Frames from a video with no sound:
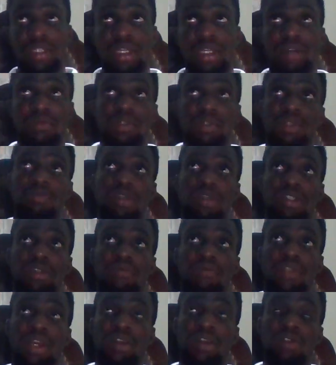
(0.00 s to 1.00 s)
times
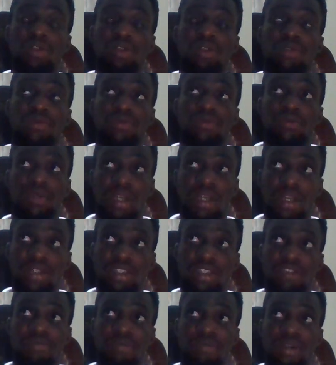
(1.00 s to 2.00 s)
perceived likelihood of
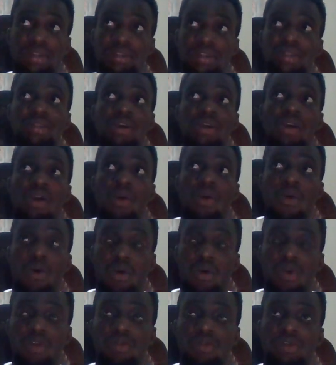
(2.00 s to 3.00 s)
achievement
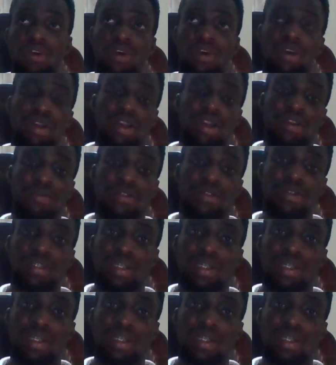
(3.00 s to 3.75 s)
over effort